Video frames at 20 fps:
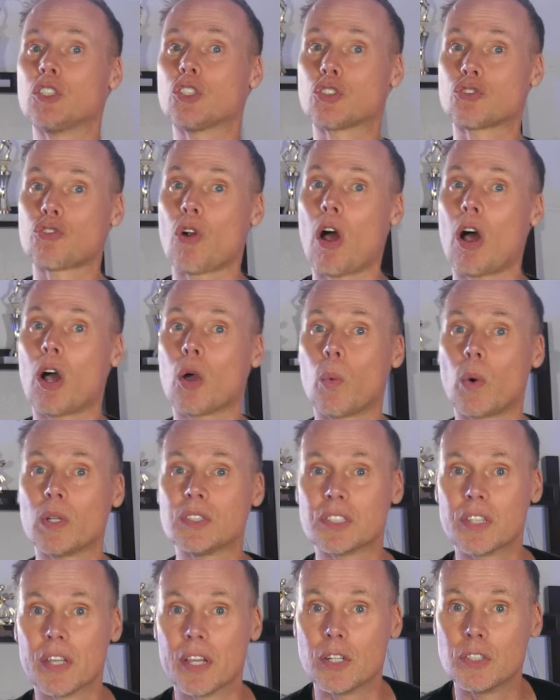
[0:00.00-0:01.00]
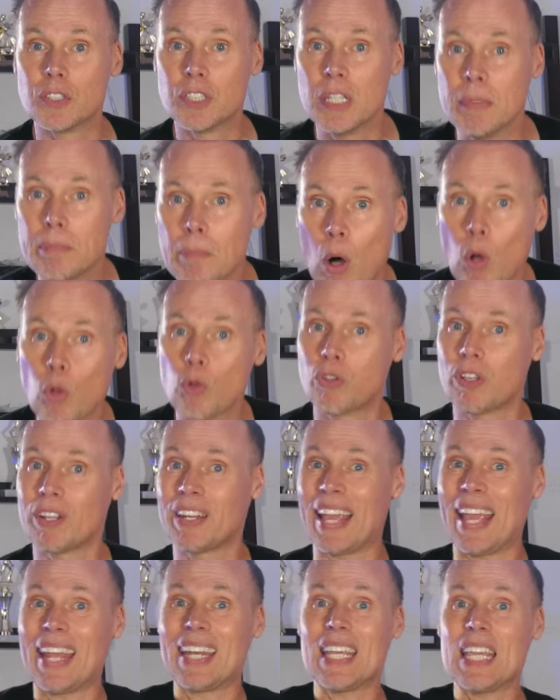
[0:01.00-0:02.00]
strong once they are demolded,
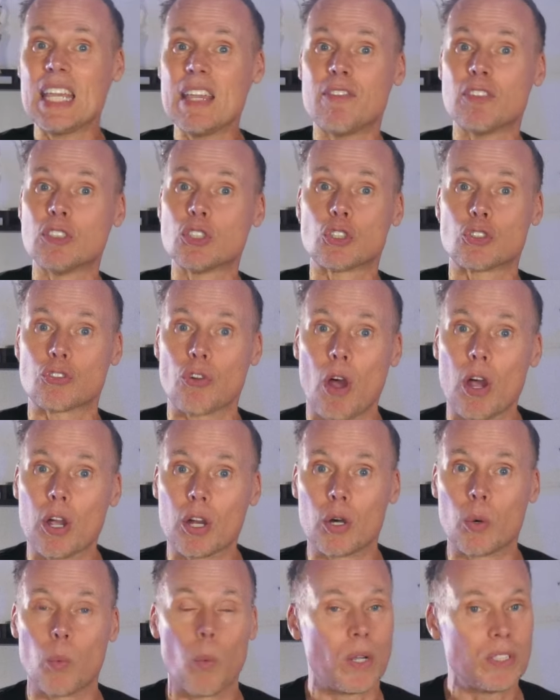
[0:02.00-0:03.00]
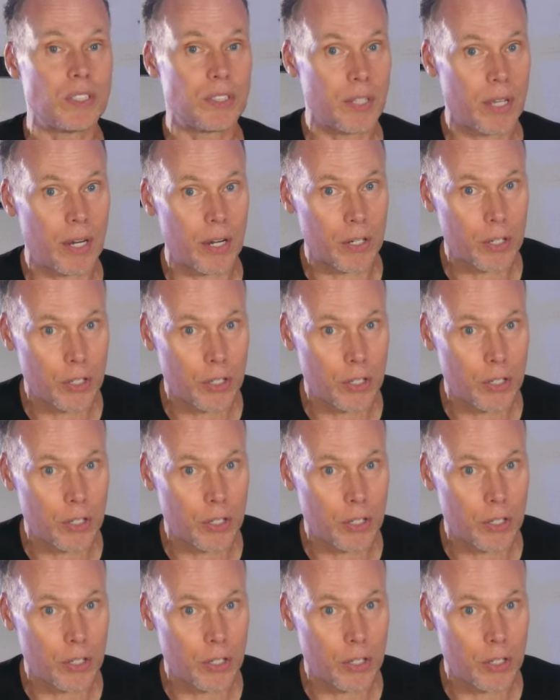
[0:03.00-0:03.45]
and even stronger once they are